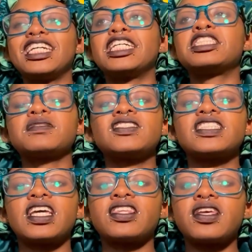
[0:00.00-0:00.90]
I just want to
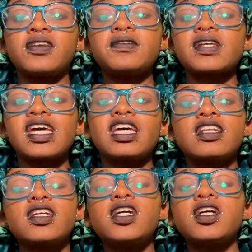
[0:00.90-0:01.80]
say thank you
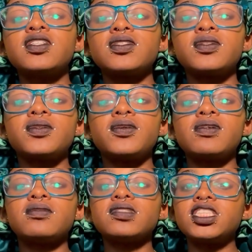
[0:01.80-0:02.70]
again
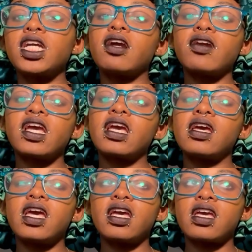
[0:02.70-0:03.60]
to
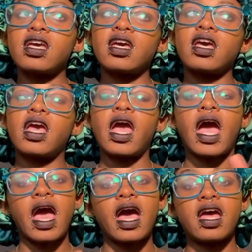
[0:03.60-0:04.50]
Cherry, aka
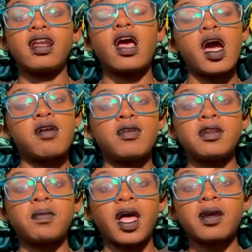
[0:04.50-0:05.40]
at I
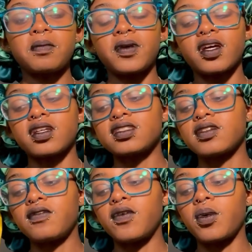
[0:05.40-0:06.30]
Read Black Books,
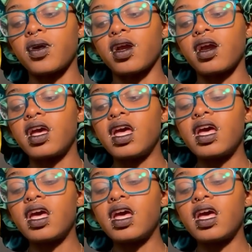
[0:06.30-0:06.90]
for